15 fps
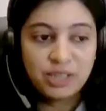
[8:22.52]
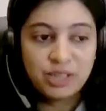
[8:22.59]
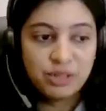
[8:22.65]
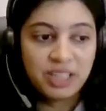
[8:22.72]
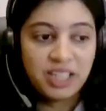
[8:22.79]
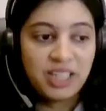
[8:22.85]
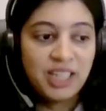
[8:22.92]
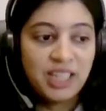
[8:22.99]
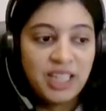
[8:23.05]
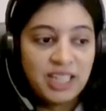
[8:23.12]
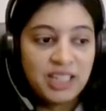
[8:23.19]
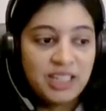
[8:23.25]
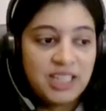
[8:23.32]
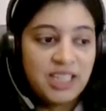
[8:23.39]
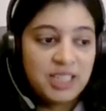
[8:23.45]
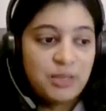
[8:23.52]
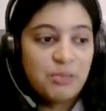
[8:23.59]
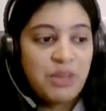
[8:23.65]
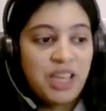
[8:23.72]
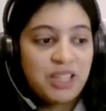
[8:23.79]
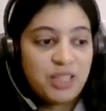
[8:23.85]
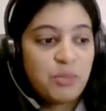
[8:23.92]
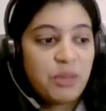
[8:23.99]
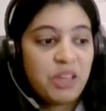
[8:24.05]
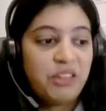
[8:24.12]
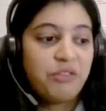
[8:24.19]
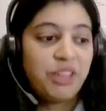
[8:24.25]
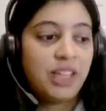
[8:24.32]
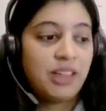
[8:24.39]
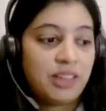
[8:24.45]
Okay. This makes me
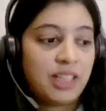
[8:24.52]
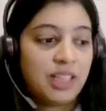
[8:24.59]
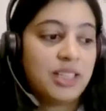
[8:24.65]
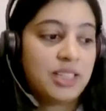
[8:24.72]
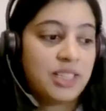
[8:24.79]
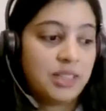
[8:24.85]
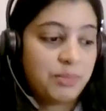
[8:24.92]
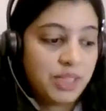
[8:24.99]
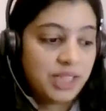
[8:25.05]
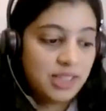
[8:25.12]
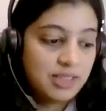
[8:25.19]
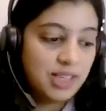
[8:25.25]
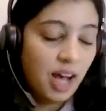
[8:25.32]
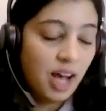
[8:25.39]
feel guilty because